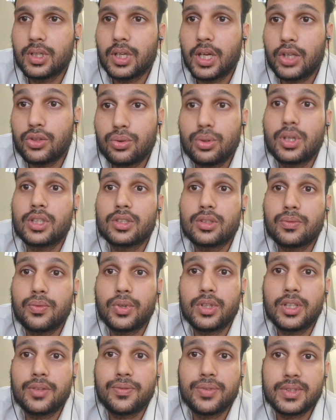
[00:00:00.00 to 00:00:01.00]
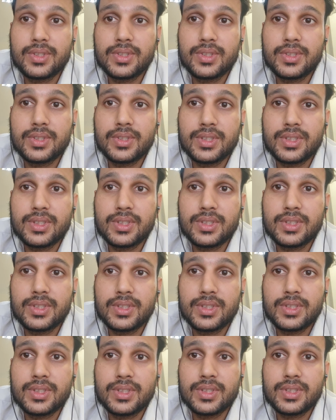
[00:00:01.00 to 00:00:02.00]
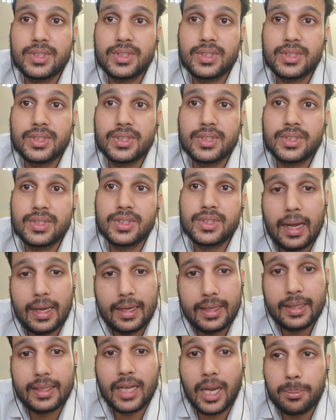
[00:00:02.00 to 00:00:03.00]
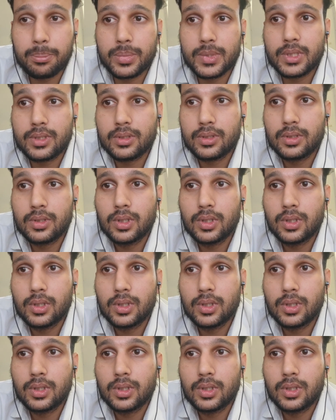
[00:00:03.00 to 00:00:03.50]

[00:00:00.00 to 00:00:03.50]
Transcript: education for the physically and mentally handicapped.